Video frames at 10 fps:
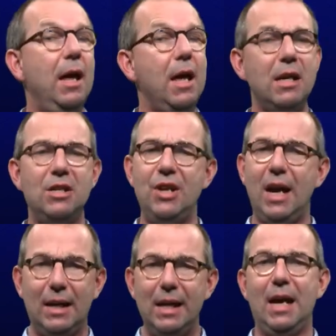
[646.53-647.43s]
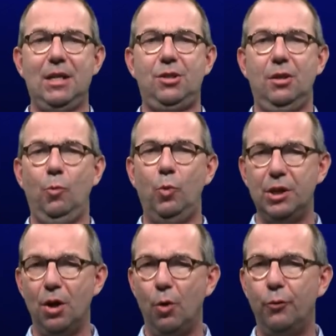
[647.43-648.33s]
exactly as we
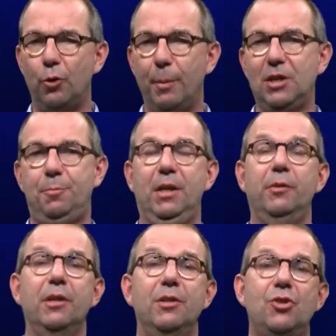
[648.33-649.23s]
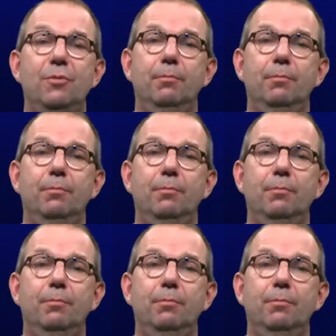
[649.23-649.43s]
know from experience.